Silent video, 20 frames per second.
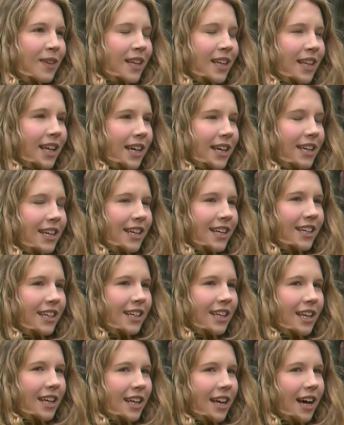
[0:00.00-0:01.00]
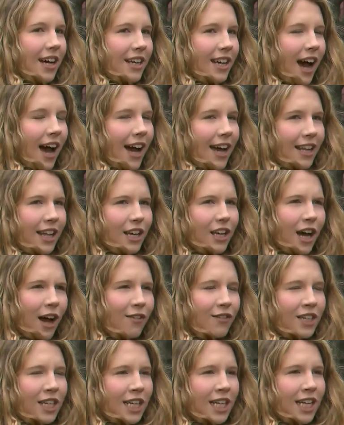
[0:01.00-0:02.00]
like a guy like
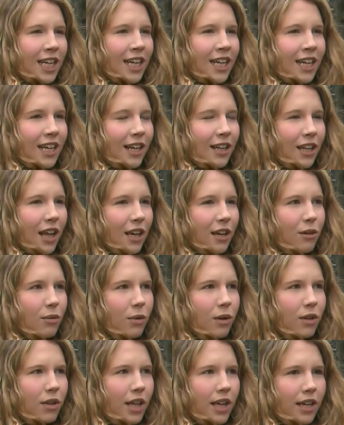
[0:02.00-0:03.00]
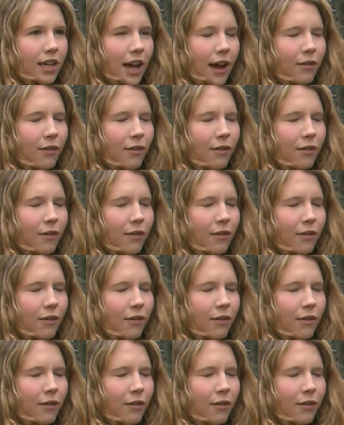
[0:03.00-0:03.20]
covered in it and like we were like